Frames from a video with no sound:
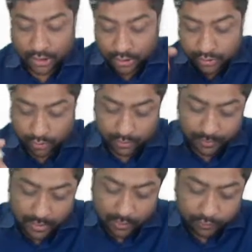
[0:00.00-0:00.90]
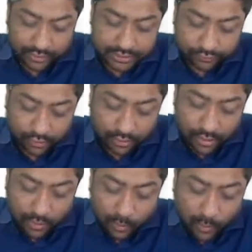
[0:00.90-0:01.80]
So first of all,
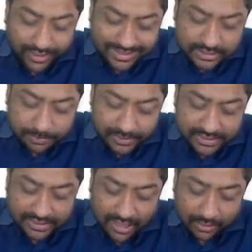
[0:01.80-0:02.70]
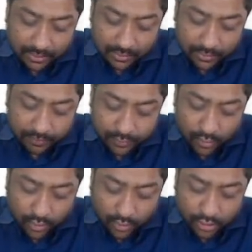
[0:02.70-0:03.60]
what is PCR?
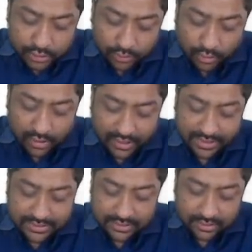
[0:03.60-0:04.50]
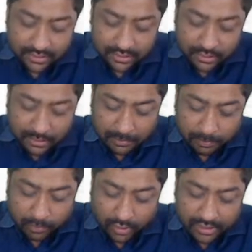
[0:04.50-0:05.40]
Also called as
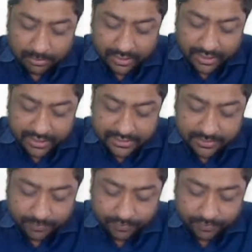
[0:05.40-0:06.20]
polymerase